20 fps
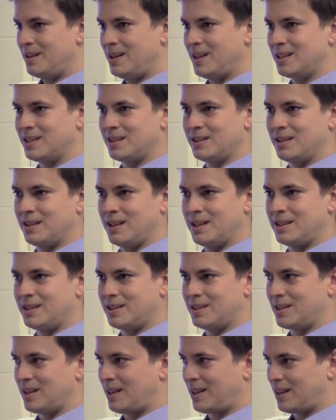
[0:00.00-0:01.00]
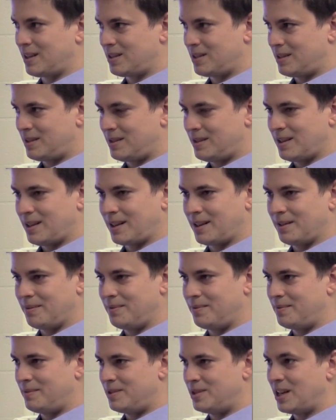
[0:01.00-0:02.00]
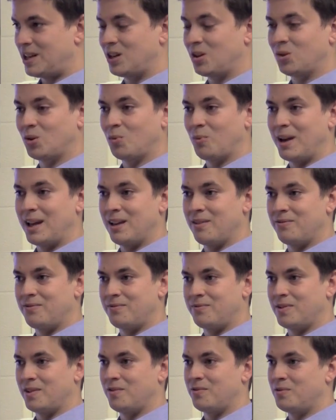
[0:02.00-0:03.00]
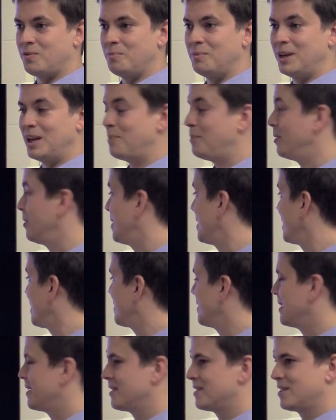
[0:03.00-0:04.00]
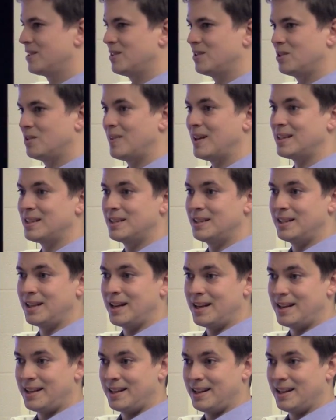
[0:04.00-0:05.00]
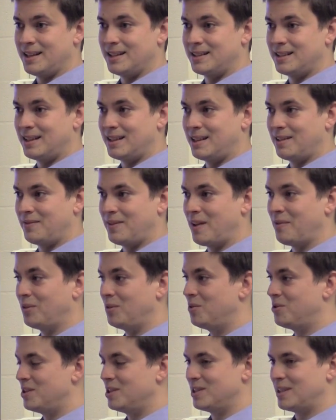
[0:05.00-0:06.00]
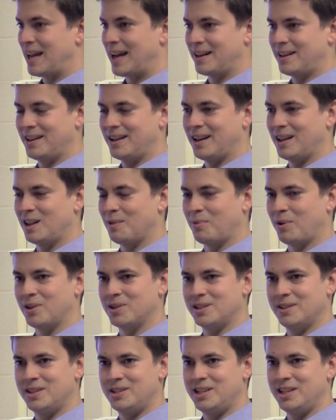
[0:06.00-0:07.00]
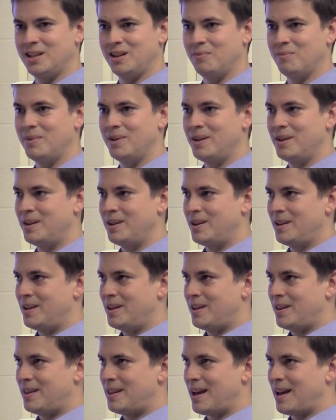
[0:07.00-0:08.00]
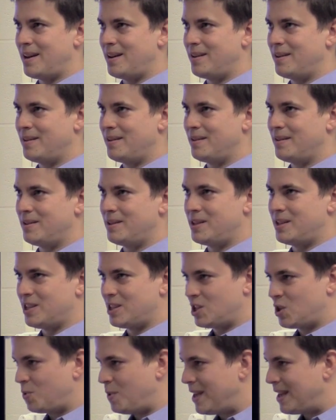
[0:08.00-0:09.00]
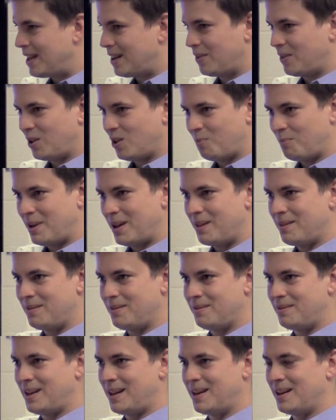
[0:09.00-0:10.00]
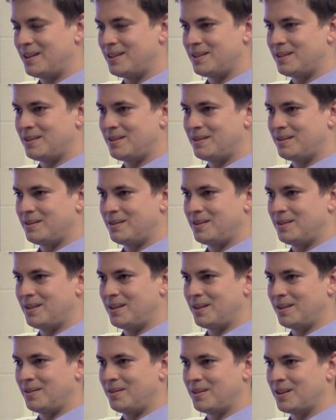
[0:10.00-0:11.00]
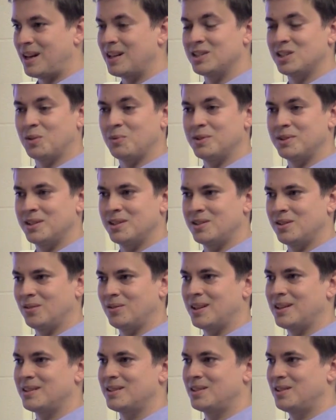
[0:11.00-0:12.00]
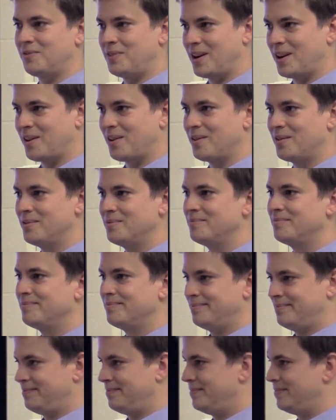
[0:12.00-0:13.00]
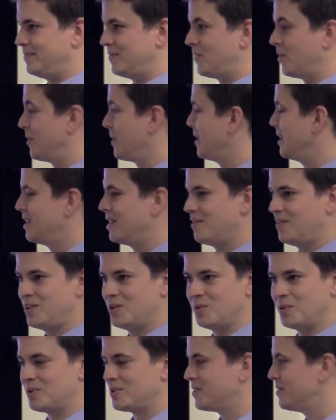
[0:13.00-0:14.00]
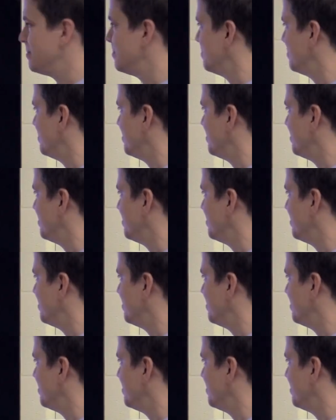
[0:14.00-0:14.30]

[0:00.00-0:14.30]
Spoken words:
it's like a gentler way of manipulating things. So that's the idea, is that if evolution's acting on the parts of the genome that just tweak it a little bit, then the consequences are less severe for the individuals.